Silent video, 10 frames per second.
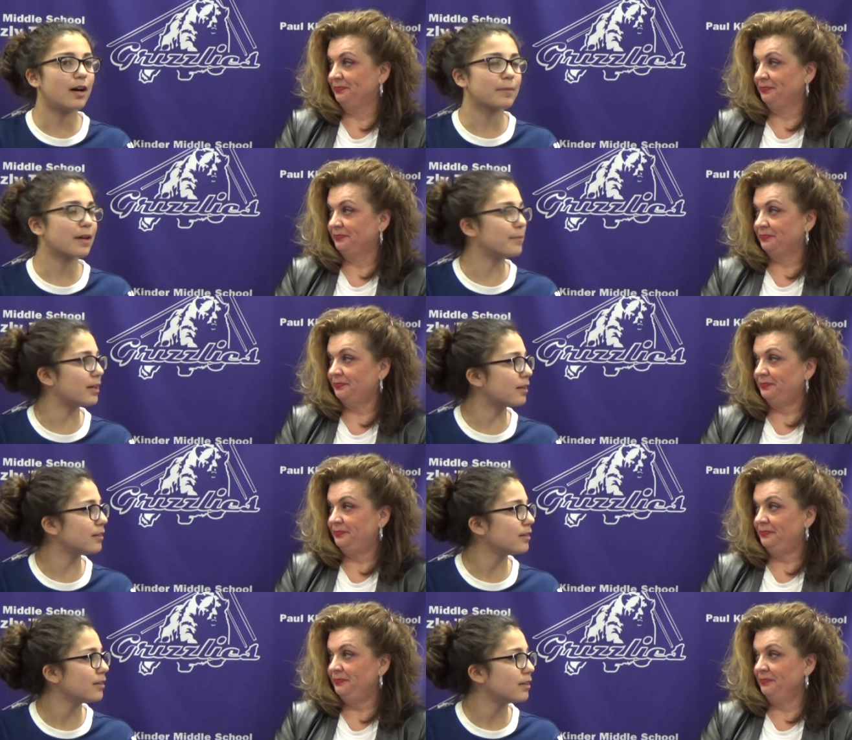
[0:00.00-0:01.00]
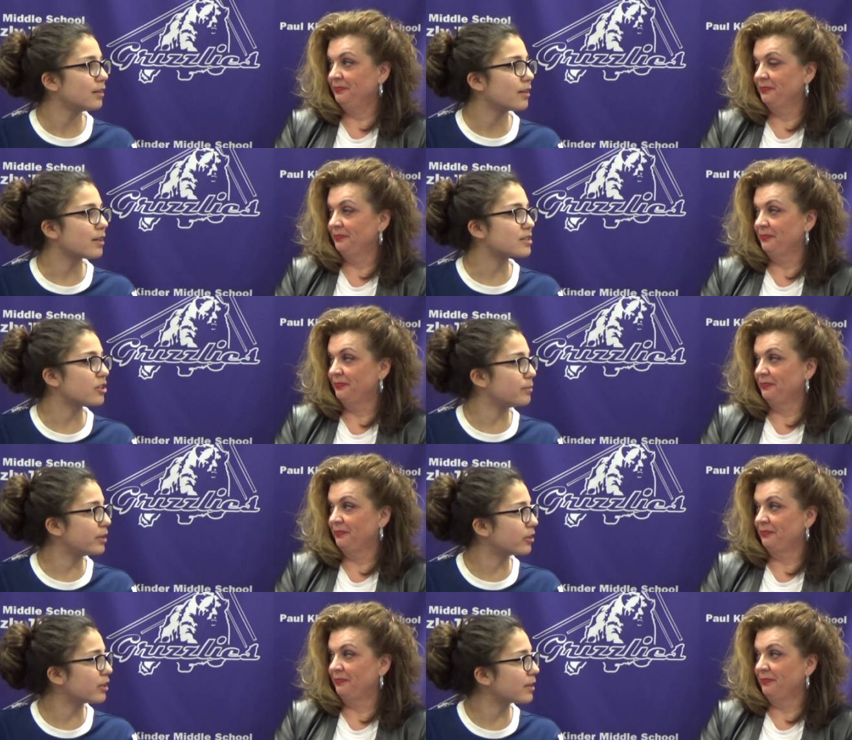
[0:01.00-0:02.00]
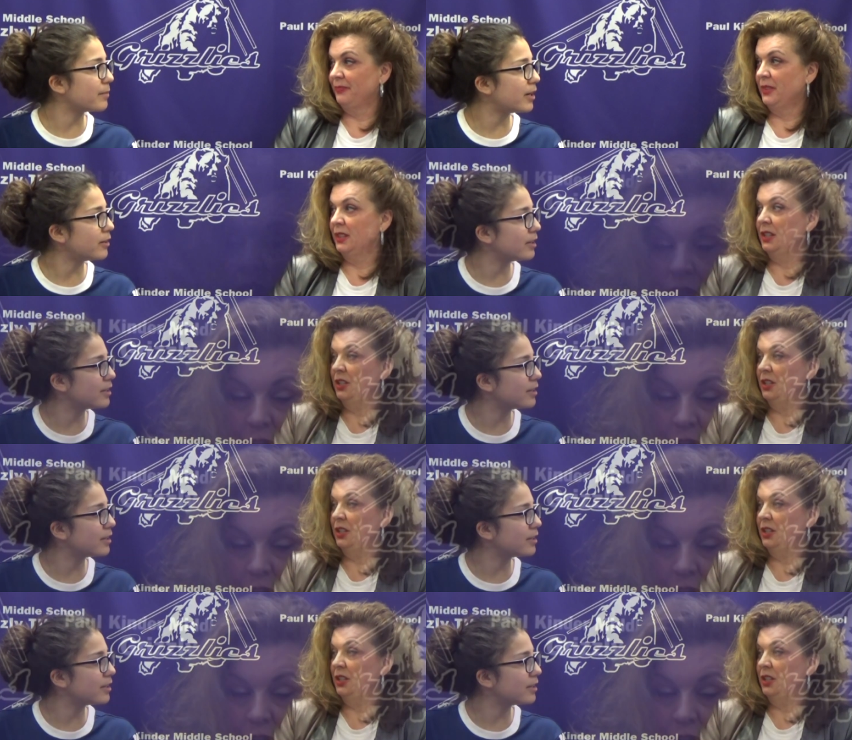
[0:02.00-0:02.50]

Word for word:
Speaker 1: upcoming things that you'll be learning about?